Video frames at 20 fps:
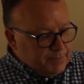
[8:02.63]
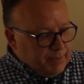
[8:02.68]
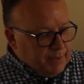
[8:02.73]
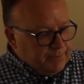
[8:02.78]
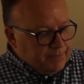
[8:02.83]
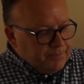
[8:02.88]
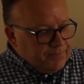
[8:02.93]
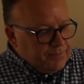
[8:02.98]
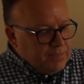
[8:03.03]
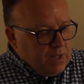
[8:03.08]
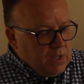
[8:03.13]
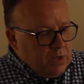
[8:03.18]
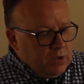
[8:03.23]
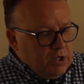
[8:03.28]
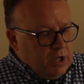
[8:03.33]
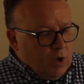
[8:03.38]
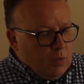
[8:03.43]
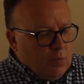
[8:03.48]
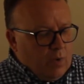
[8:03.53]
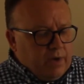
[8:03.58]
But,
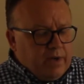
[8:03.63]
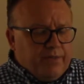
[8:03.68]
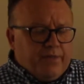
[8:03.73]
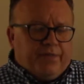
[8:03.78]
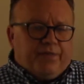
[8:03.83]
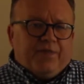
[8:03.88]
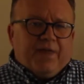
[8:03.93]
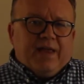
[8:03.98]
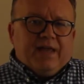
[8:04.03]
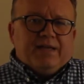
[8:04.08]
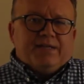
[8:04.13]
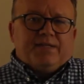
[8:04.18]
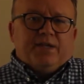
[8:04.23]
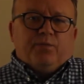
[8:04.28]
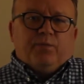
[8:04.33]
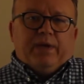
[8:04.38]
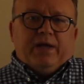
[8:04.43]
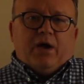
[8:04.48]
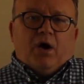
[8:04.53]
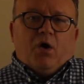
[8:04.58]
one of the things
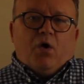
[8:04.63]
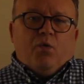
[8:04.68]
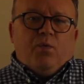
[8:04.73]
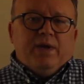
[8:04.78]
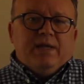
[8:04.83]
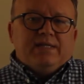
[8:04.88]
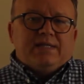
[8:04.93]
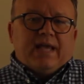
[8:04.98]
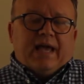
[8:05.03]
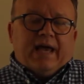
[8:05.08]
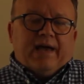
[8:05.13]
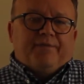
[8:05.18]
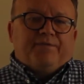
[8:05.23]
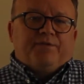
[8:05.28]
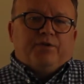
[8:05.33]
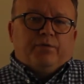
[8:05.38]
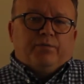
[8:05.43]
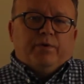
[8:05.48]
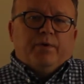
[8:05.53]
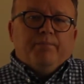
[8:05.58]
that we always have
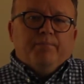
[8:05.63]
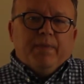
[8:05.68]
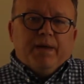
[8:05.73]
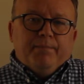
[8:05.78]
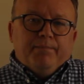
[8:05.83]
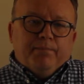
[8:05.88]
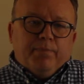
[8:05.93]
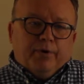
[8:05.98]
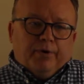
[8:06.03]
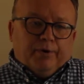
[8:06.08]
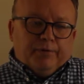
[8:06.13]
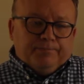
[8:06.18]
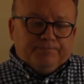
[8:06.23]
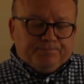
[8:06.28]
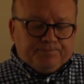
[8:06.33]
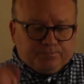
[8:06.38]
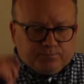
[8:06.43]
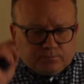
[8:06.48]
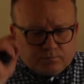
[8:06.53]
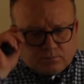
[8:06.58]
to remember,
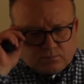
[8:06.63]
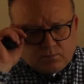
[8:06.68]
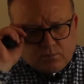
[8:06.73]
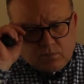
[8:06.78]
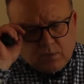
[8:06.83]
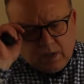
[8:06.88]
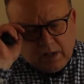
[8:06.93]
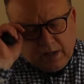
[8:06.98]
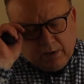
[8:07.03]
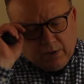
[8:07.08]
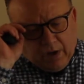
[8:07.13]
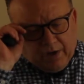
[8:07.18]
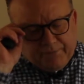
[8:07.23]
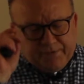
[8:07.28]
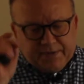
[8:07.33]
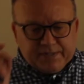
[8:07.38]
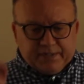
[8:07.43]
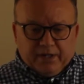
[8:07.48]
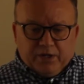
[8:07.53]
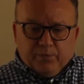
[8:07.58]
and
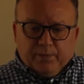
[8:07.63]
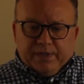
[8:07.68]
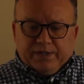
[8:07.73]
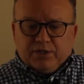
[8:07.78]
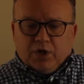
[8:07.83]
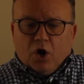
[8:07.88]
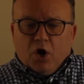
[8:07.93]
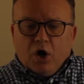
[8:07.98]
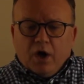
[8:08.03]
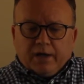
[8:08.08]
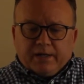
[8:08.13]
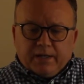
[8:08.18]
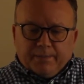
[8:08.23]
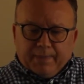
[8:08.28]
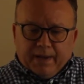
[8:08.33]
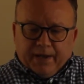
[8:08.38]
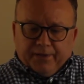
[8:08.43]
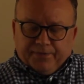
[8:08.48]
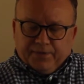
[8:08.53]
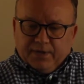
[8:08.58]
obviously we talked
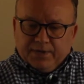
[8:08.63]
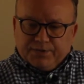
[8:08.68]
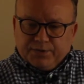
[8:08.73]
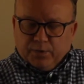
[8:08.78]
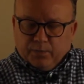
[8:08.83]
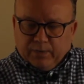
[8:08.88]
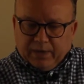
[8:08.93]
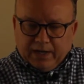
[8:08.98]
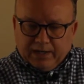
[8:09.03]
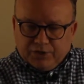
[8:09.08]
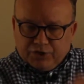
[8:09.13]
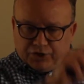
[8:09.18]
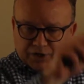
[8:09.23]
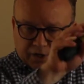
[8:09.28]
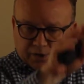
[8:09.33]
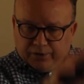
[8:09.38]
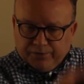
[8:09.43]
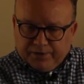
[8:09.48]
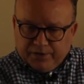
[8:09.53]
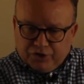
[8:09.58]
about this, and when I
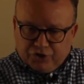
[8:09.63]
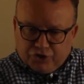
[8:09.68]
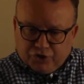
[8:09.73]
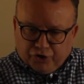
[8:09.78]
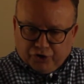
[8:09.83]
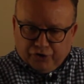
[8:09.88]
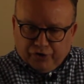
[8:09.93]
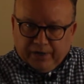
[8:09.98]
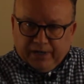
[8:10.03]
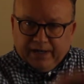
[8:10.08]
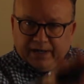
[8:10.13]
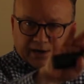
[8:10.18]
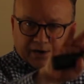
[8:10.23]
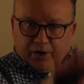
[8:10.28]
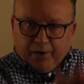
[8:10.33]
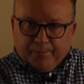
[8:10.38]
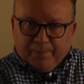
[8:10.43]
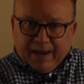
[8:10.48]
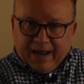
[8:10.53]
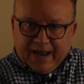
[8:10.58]
shared the journey and
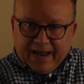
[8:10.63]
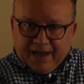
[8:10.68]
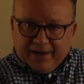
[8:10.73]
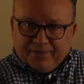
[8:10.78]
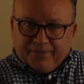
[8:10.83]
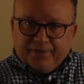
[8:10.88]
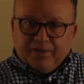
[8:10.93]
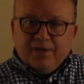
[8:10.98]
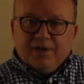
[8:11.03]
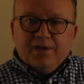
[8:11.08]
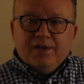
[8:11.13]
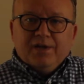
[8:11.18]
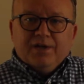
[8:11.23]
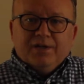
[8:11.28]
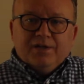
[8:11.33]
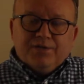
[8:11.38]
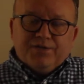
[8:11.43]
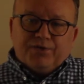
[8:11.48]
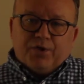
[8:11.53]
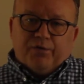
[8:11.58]
our path
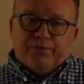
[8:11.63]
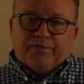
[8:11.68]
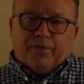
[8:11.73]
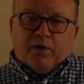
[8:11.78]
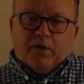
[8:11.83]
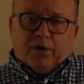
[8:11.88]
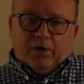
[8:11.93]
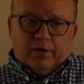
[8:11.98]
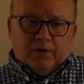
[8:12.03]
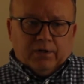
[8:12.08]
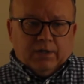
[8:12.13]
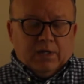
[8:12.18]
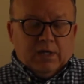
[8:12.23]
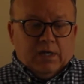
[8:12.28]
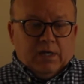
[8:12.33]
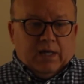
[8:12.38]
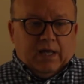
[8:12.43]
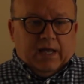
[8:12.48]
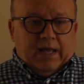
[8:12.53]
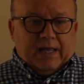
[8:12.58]
so far,
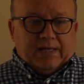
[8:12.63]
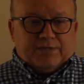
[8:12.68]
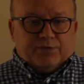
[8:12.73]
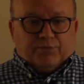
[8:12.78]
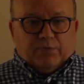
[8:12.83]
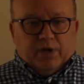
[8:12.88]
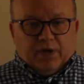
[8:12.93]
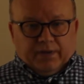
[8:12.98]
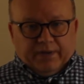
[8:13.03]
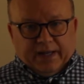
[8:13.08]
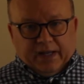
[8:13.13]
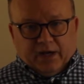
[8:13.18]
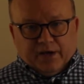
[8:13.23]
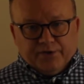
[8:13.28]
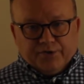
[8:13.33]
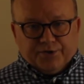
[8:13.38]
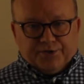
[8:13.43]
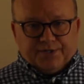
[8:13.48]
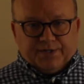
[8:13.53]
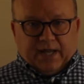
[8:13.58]
it's really
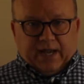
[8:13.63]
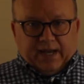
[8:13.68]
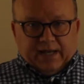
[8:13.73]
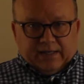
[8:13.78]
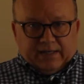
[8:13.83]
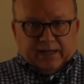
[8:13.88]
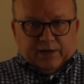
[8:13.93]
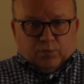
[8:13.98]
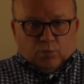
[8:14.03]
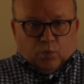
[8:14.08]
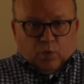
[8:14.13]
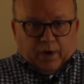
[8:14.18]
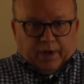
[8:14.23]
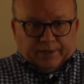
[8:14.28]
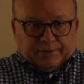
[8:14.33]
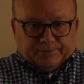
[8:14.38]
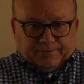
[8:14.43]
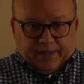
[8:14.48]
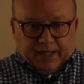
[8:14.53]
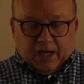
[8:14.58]
understanding
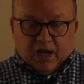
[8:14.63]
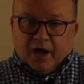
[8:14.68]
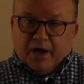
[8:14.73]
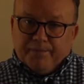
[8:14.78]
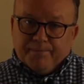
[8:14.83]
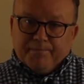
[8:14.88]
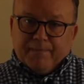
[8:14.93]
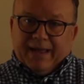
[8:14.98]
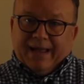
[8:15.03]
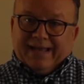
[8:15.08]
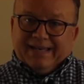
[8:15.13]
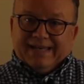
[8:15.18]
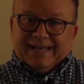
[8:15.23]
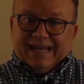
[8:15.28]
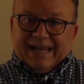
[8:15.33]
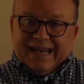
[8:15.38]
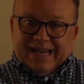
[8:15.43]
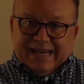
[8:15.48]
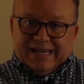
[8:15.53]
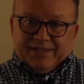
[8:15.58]
what the unmet
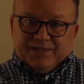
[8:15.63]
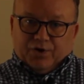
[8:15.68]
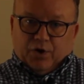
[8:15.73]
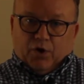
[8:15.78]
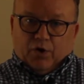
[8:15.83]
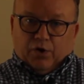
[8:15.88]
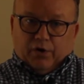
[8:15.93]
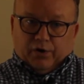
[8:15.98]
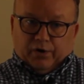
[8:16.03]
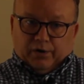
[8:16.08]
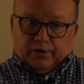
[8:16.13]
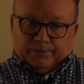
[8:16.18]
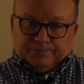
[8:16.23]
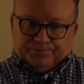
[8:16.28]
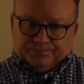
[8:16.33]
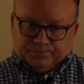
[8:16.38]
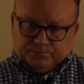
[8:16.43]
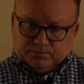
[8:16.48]
needs are